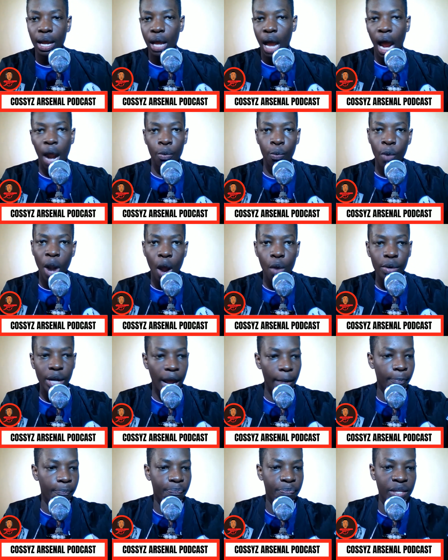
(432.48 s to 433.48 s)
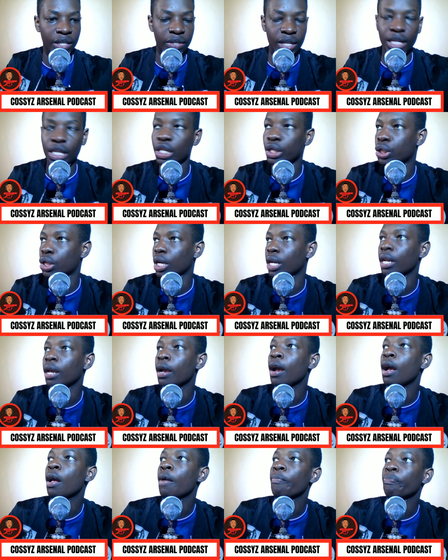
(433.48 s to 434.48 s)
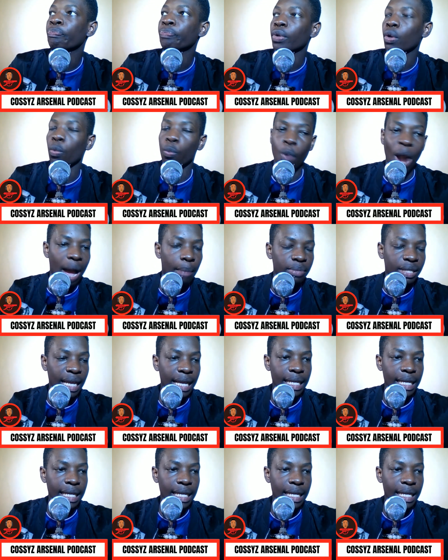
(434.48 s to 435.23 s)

I round up this edition, Ramsey